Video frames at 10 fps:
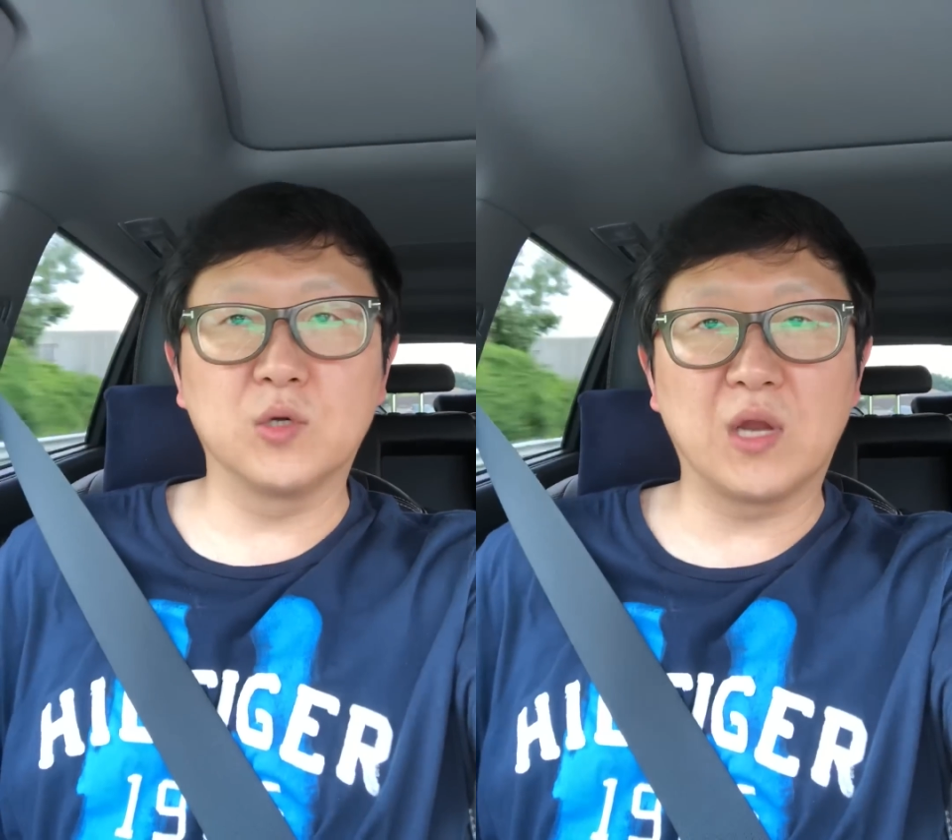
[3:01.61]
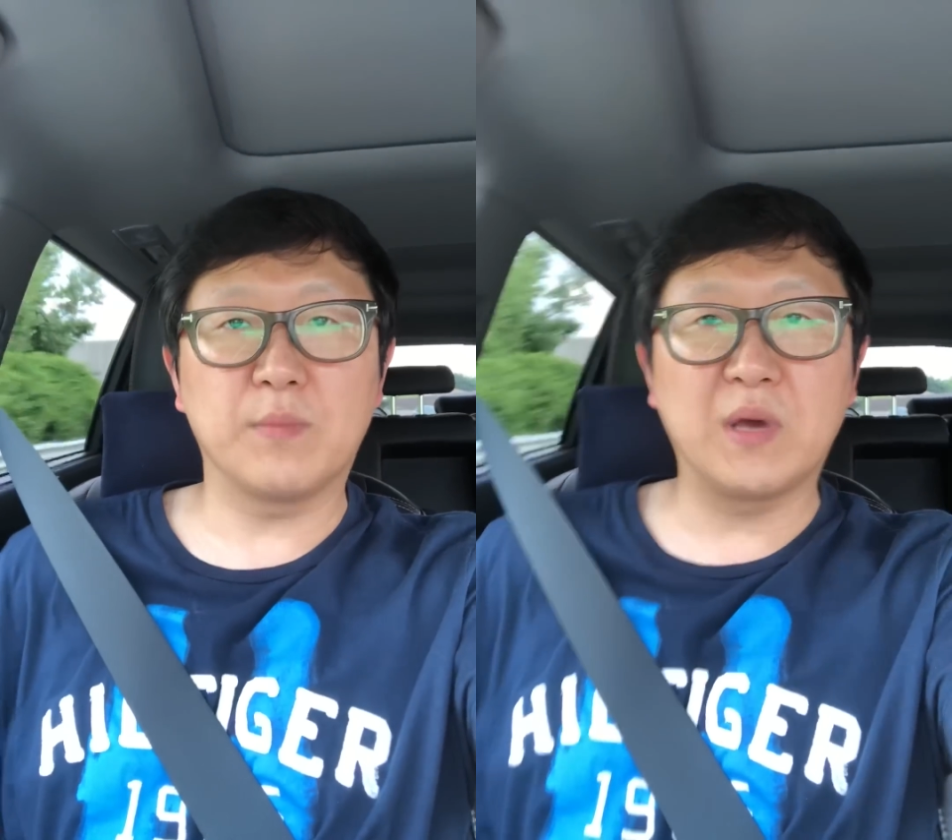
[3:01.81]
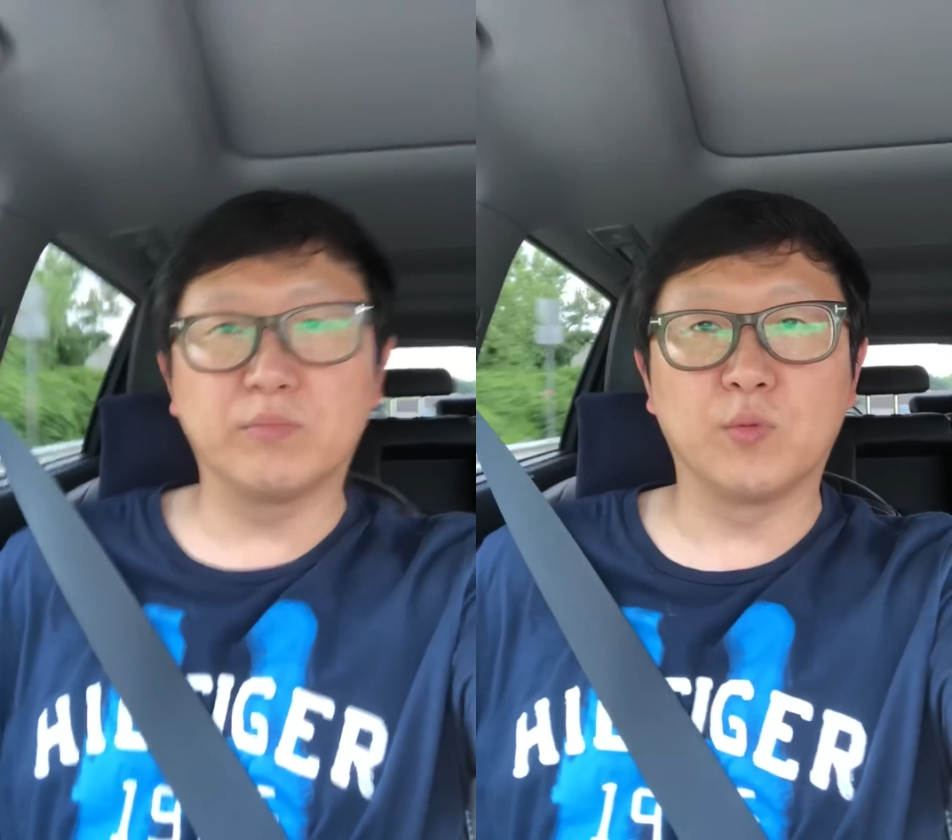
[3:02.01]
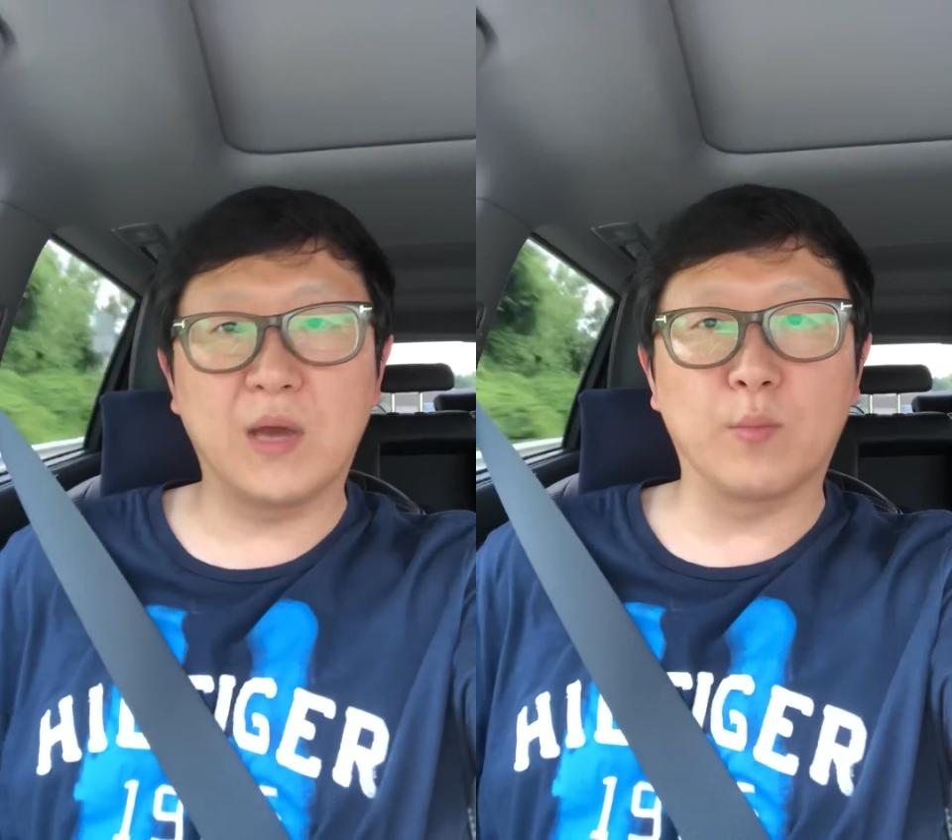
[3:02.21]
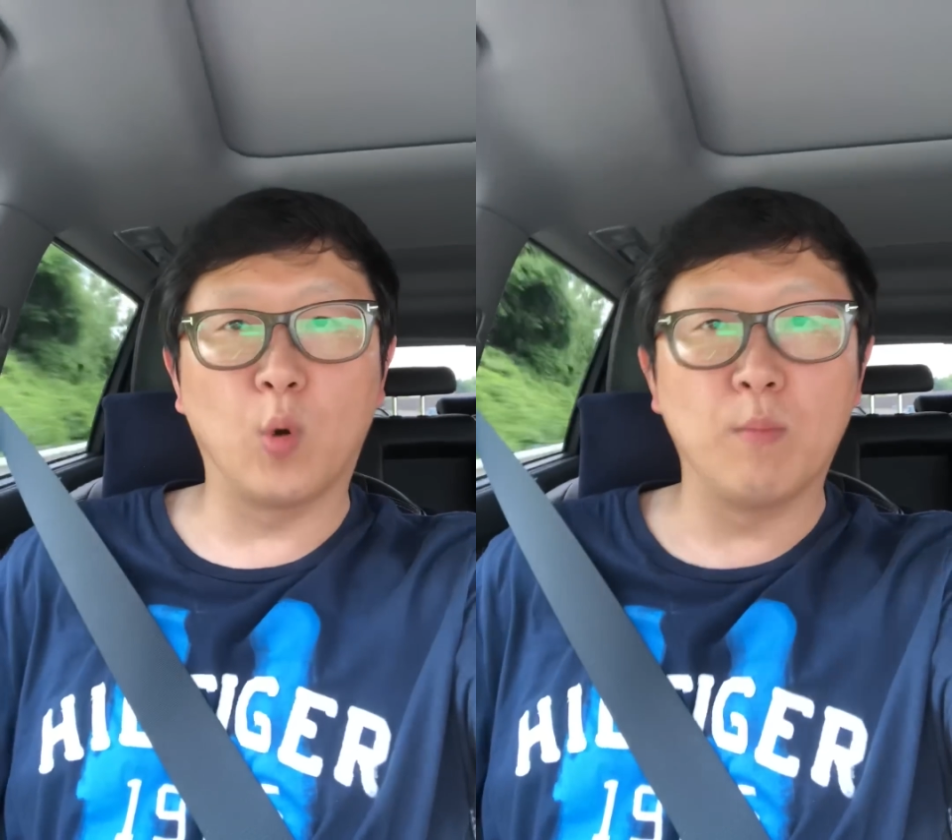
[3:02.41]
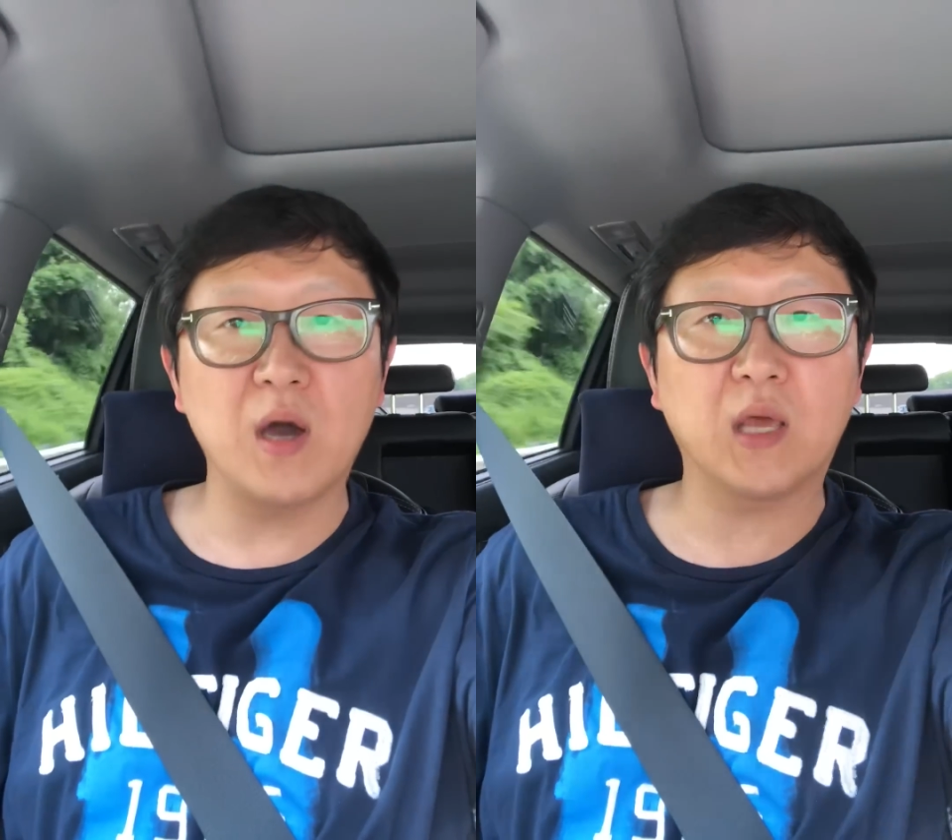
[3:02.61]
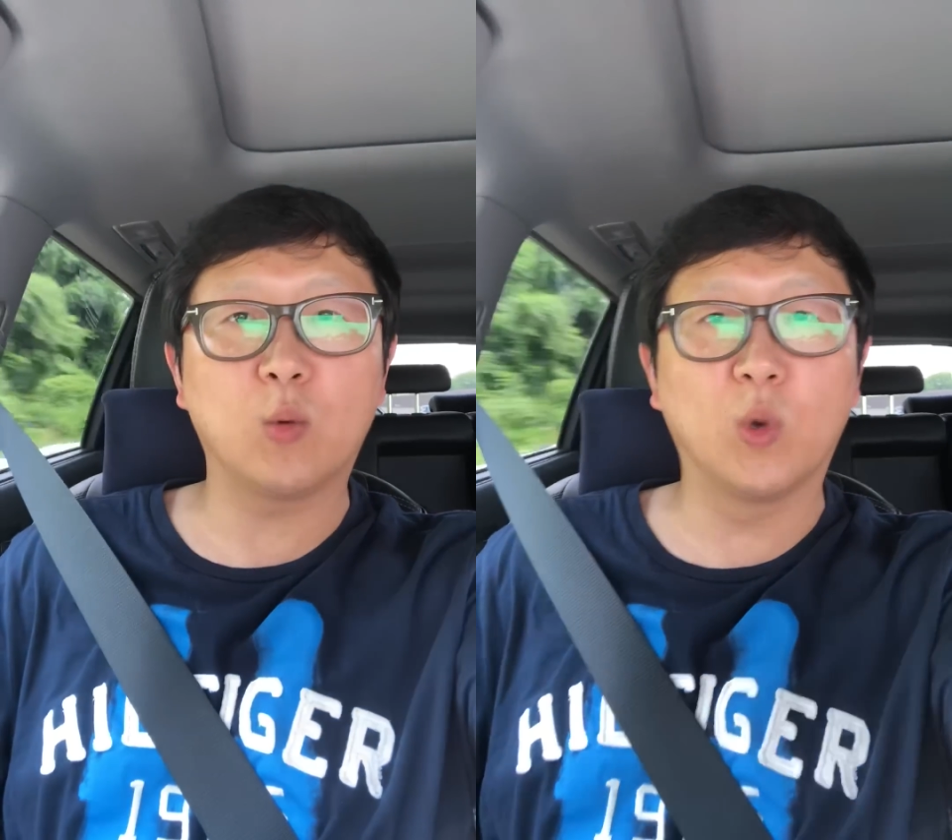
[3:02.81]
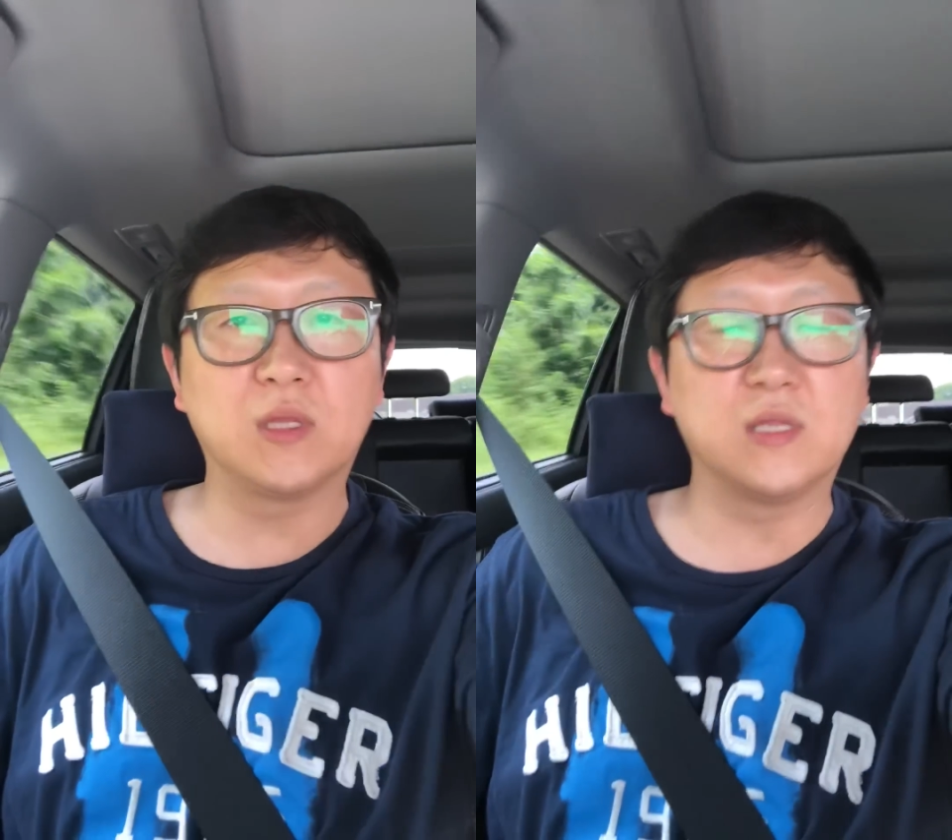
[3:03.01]
you're gonna be able to make more money
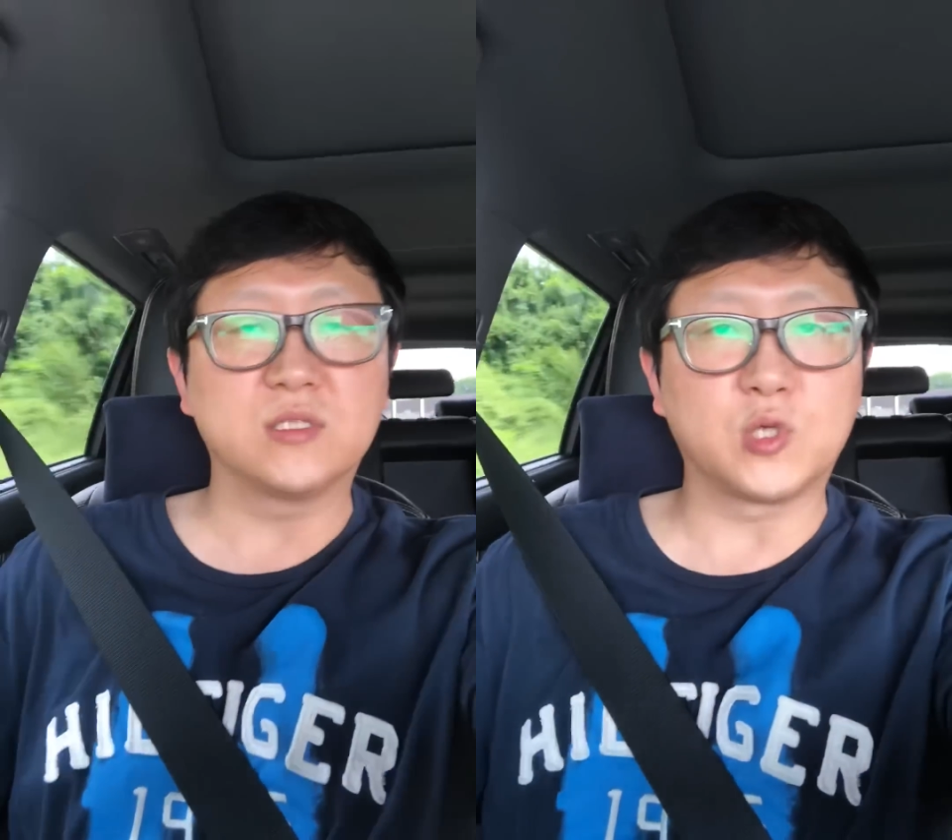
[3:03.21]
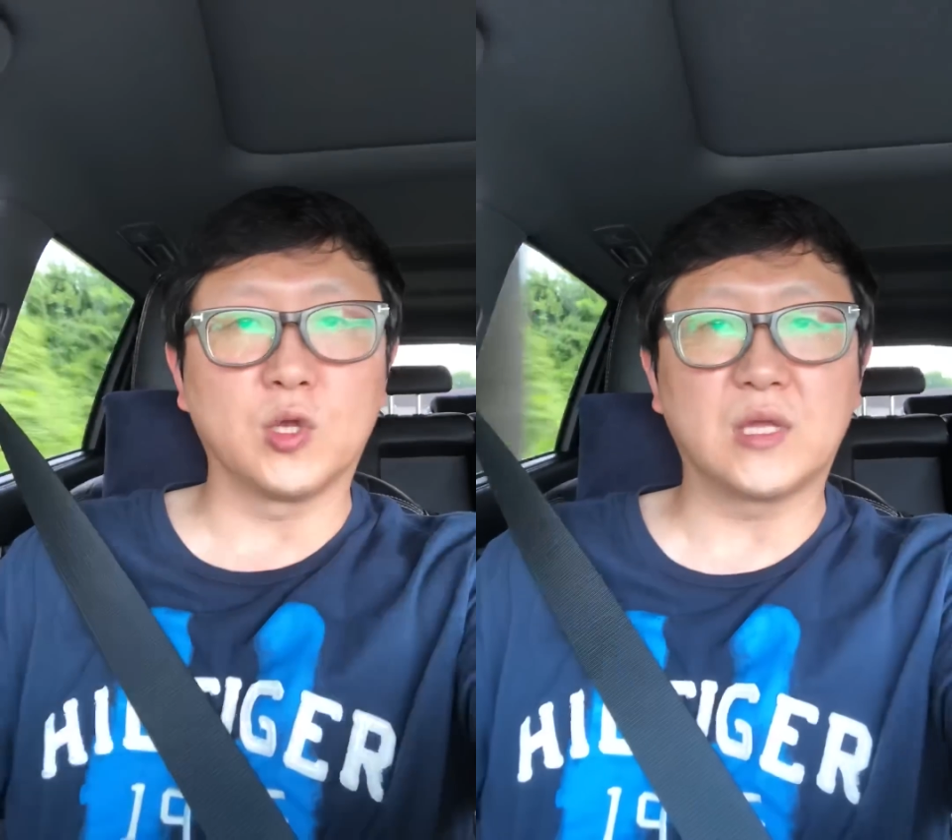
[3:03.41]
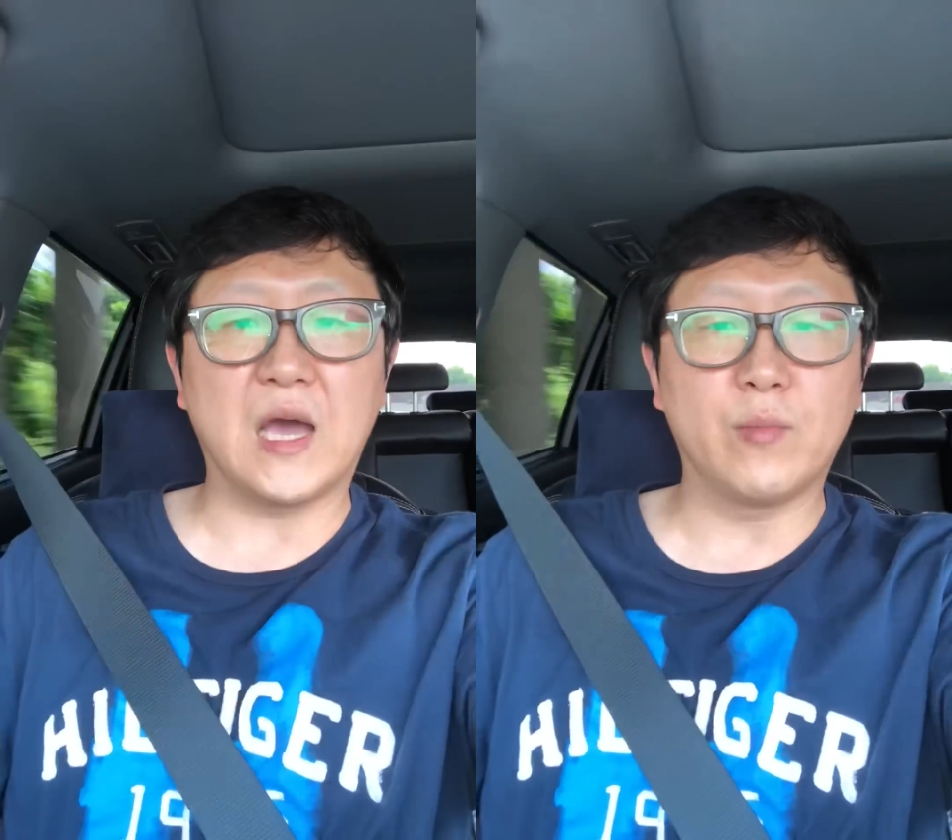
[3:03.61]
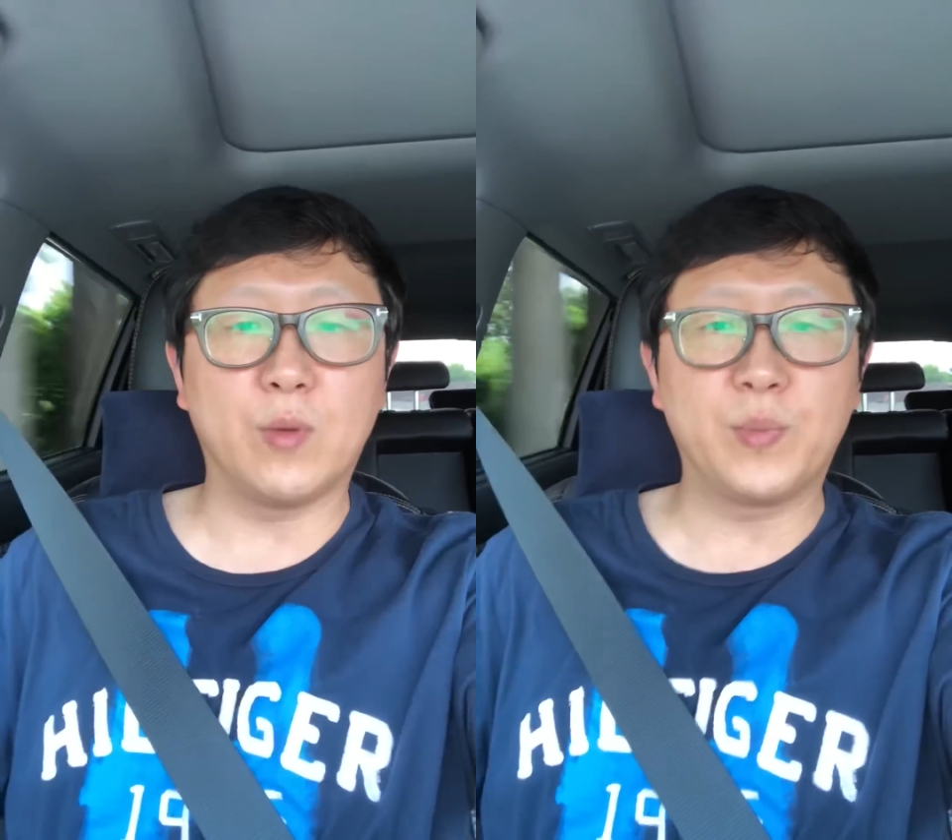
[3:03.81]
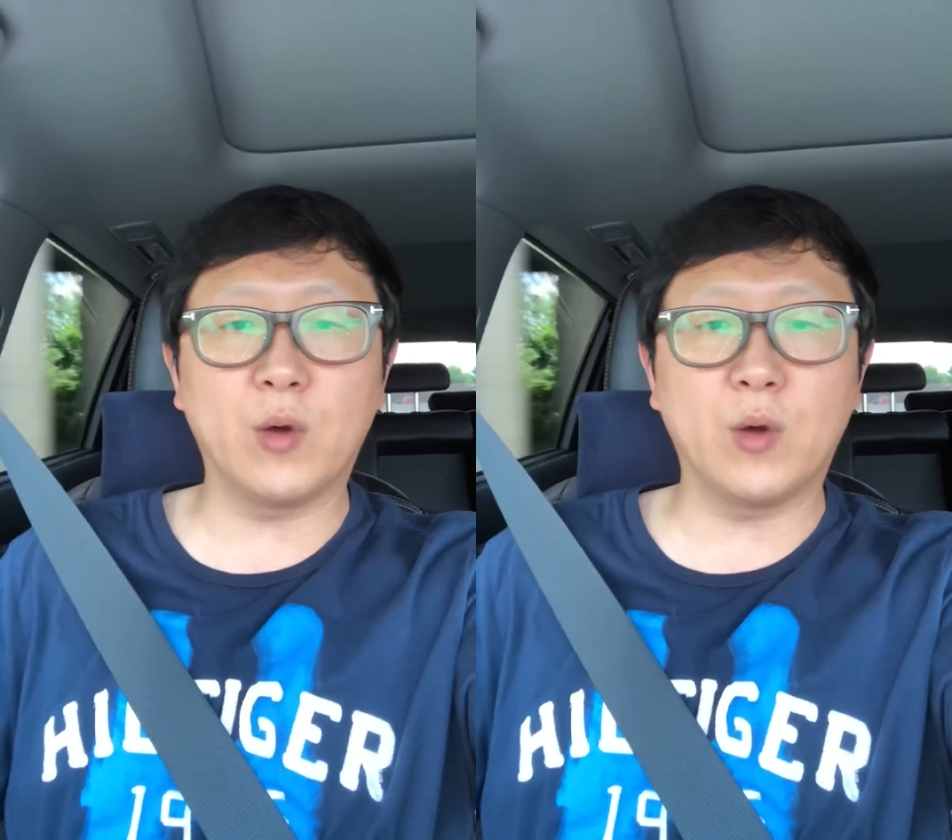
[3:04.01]
within certain time of